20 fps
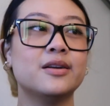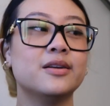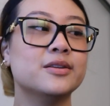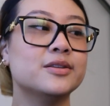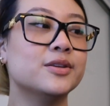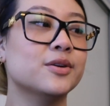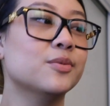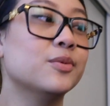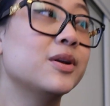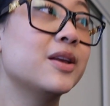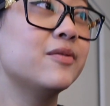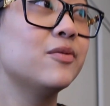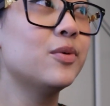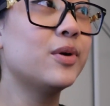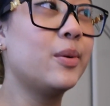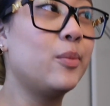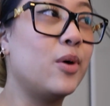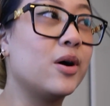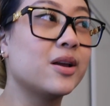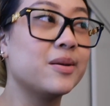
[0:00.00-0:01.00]
So even
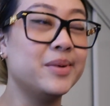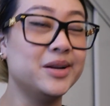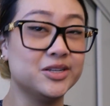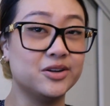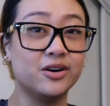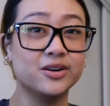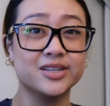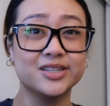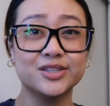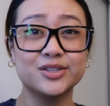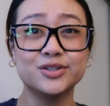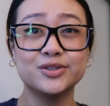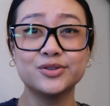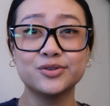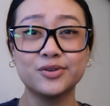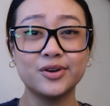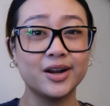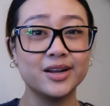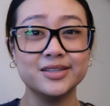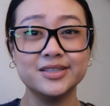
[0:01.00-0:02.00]
when I'm walking my dog, it's
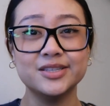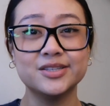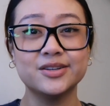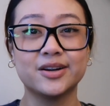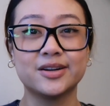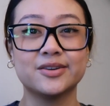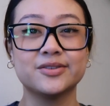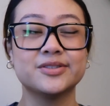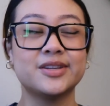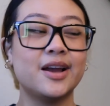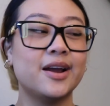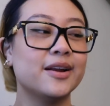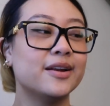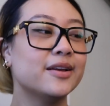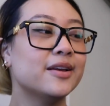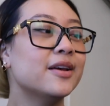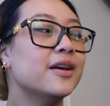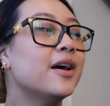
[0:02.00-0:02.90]
crazy dark outside.